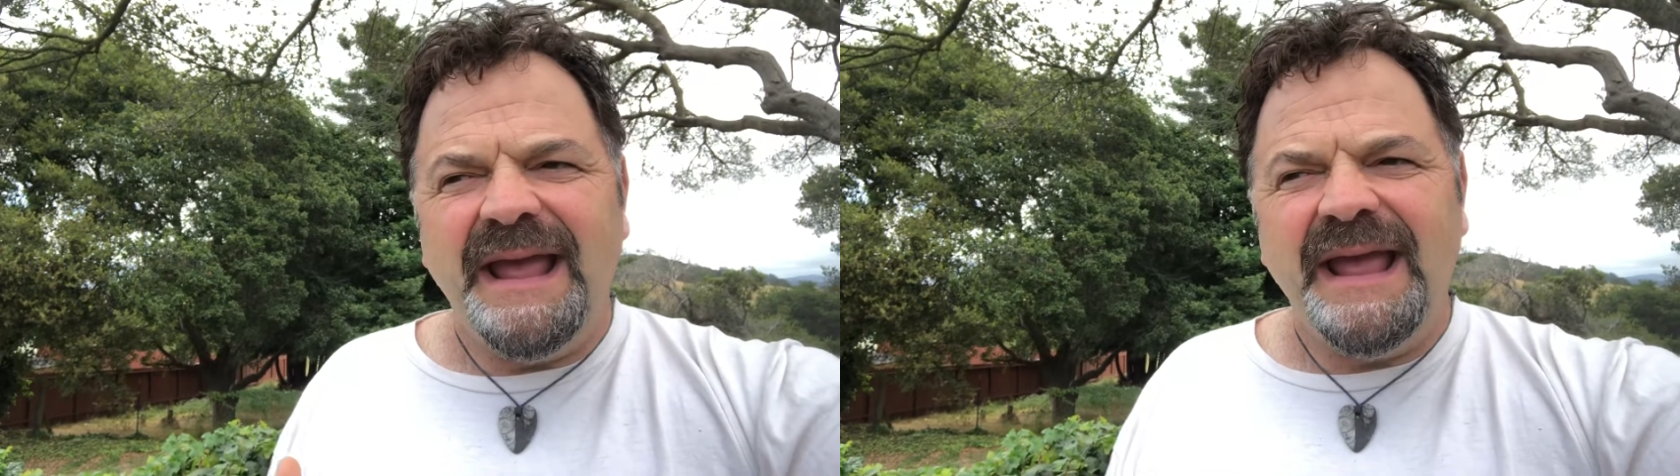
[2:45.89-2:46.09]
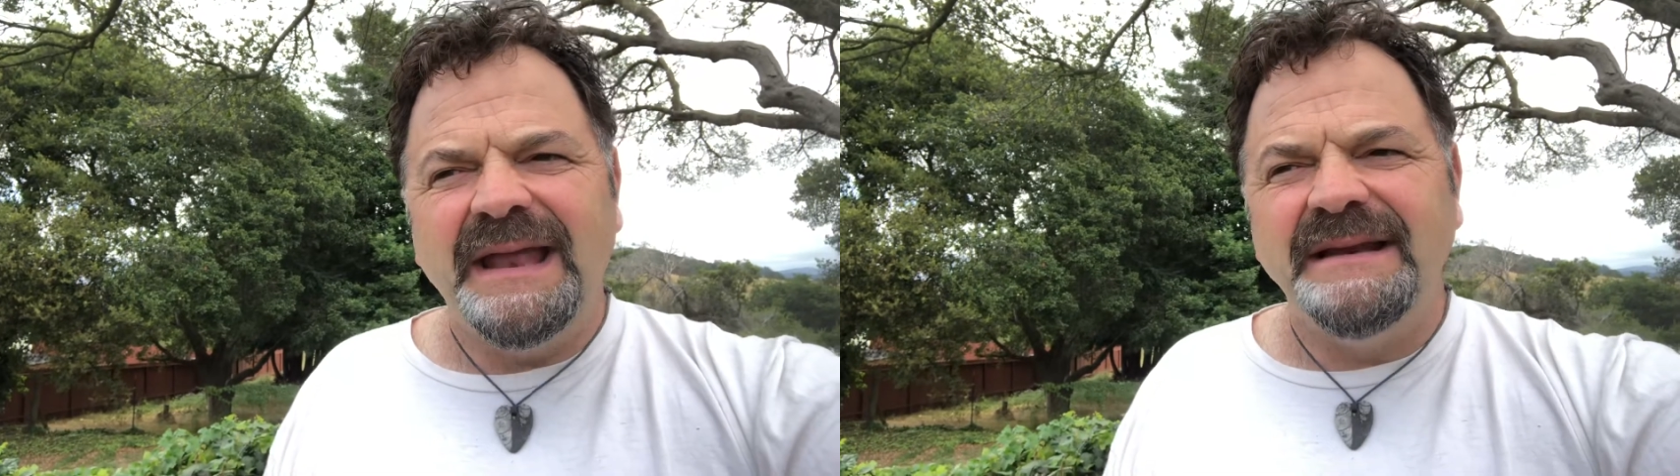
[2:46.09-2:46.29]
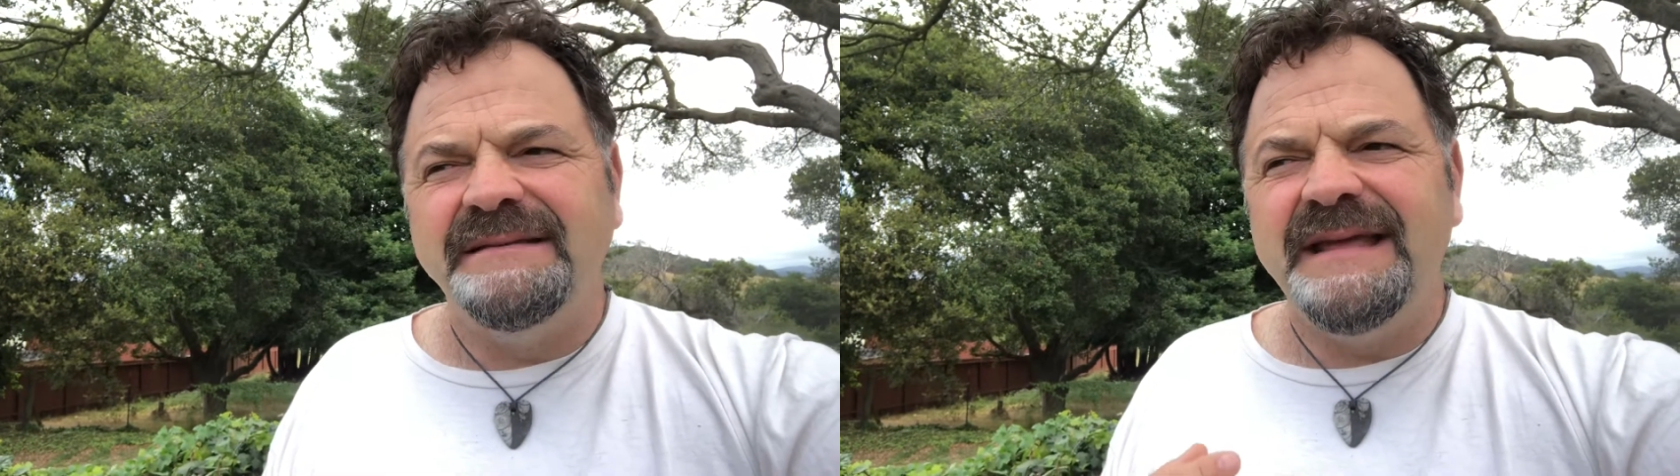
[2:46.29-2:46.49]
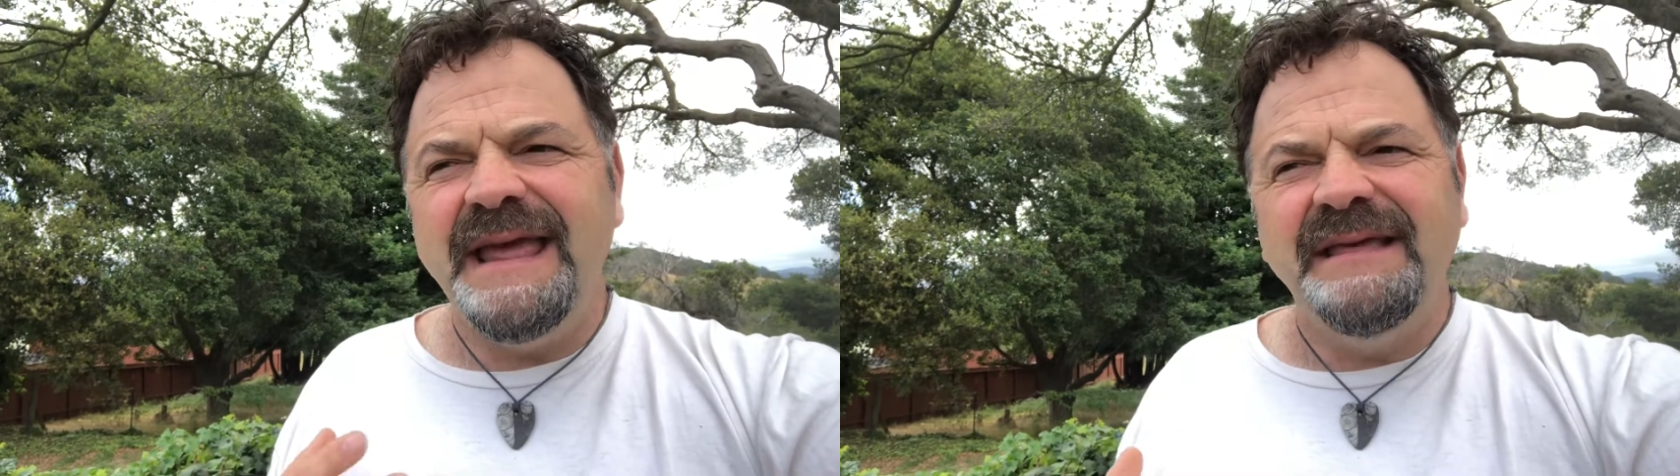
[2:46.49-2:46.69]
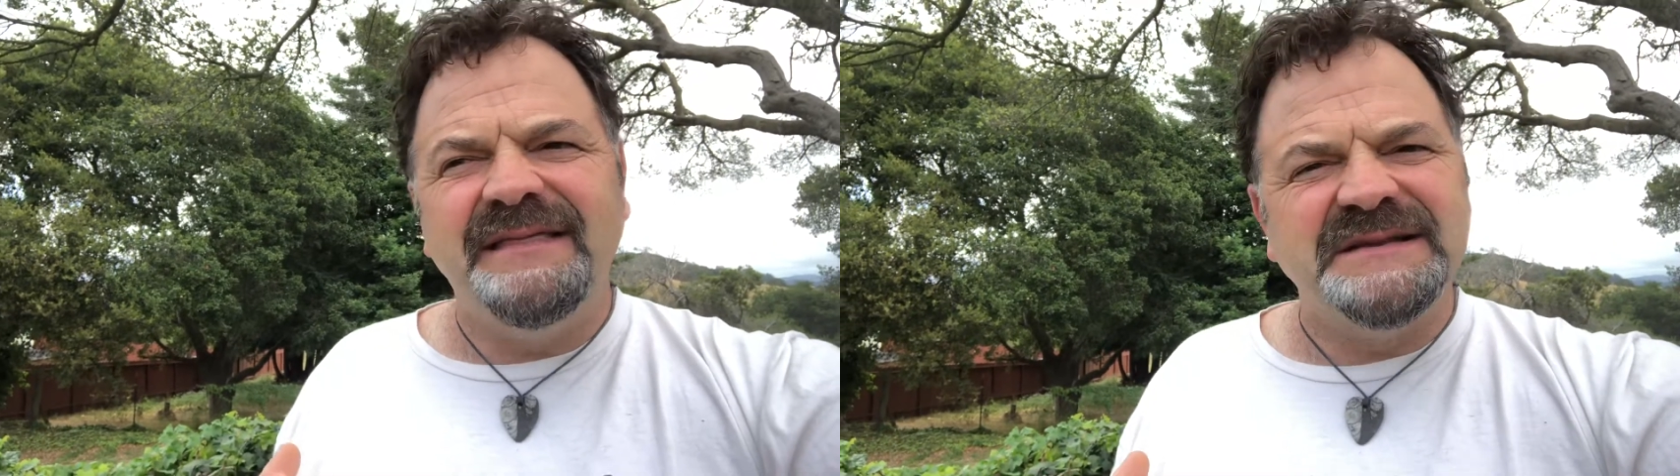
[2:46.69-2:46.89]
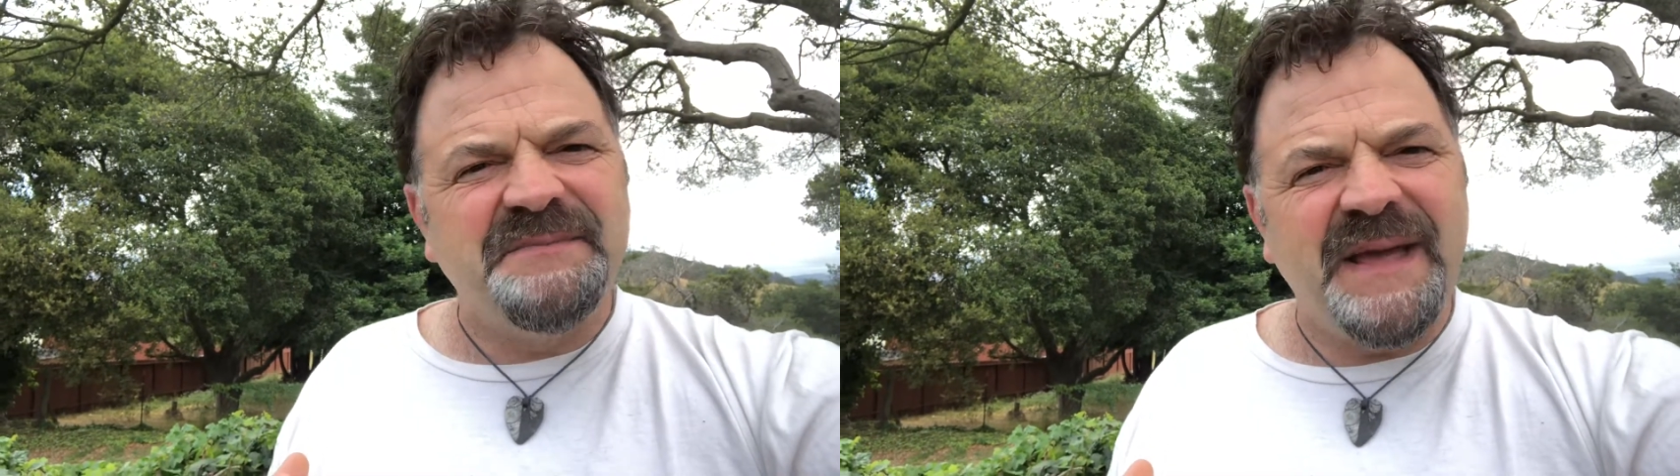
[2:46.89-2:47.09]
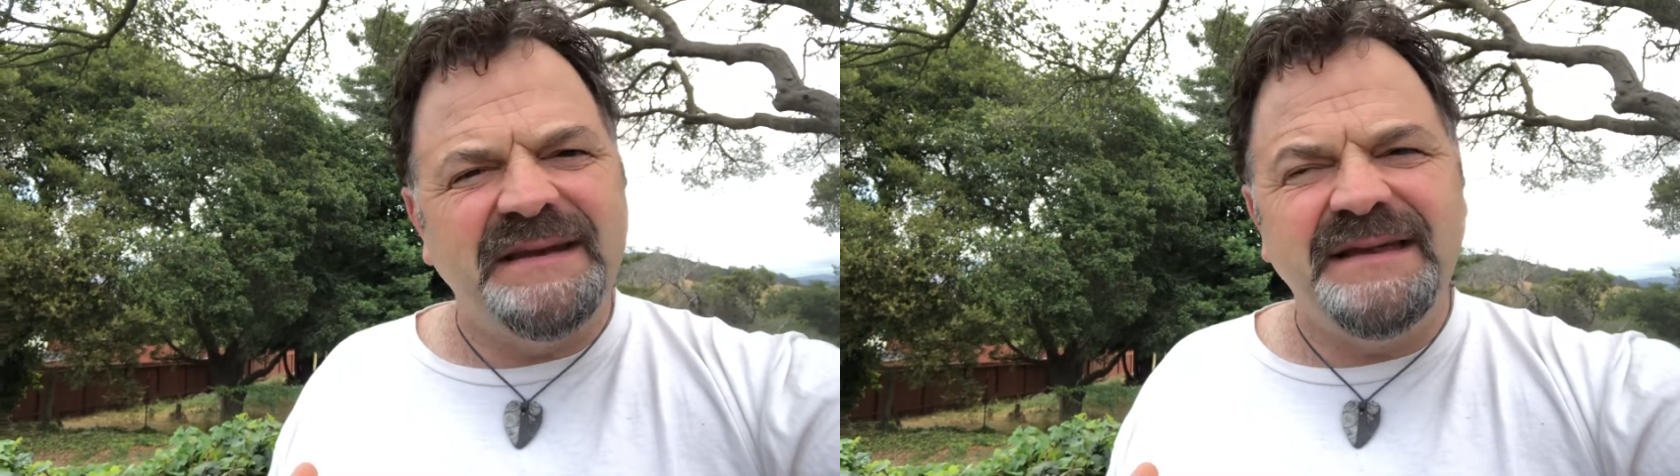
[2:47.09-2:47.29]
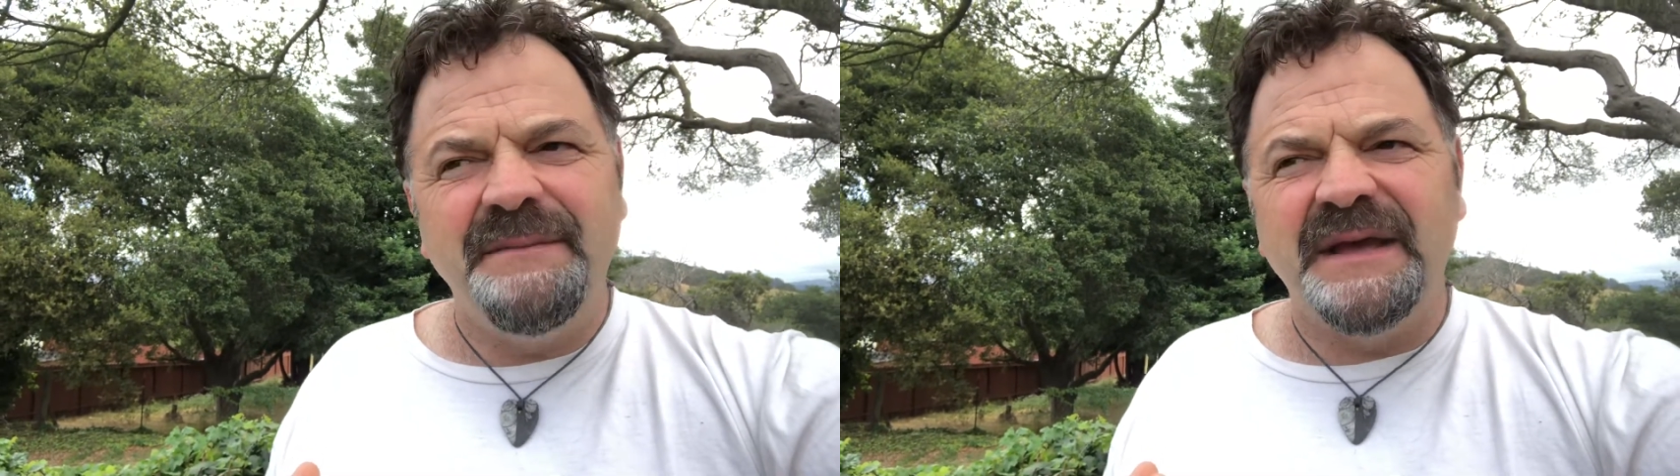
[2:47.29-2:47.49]
and take this
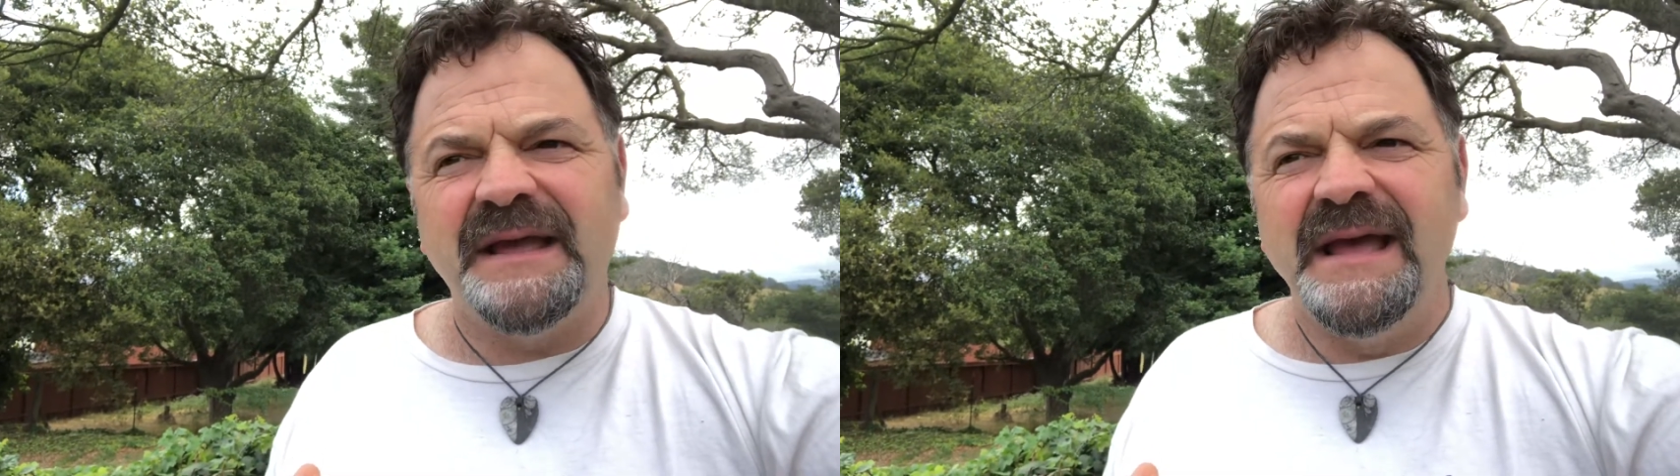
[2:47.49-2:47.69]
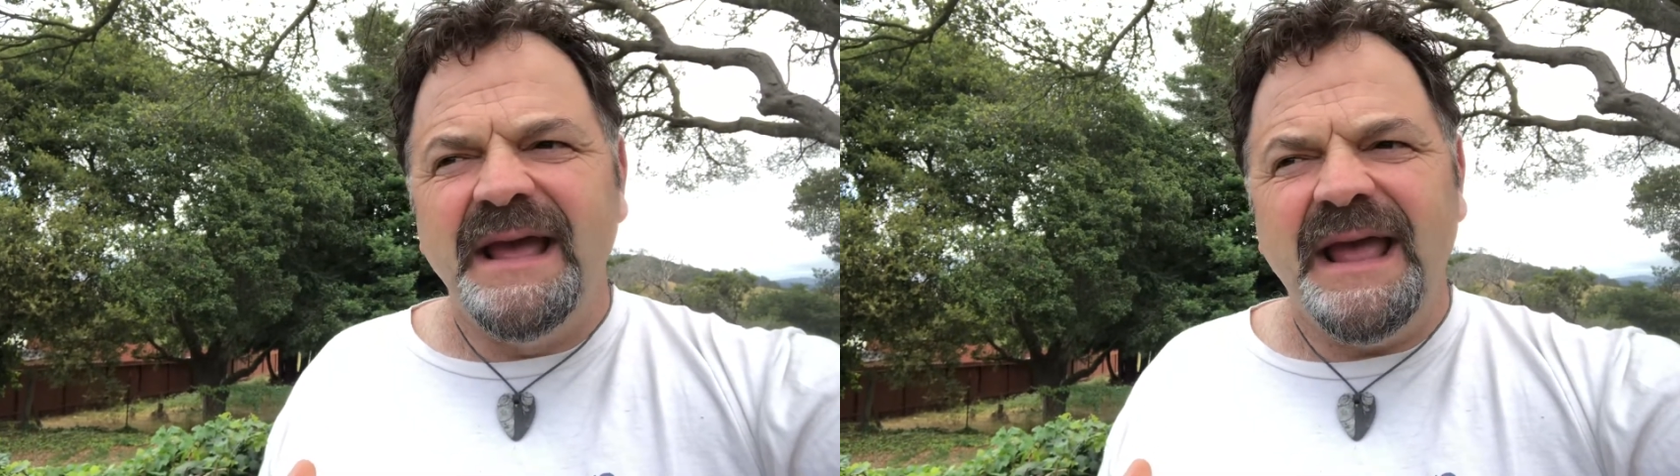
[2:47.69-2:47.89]
pandemic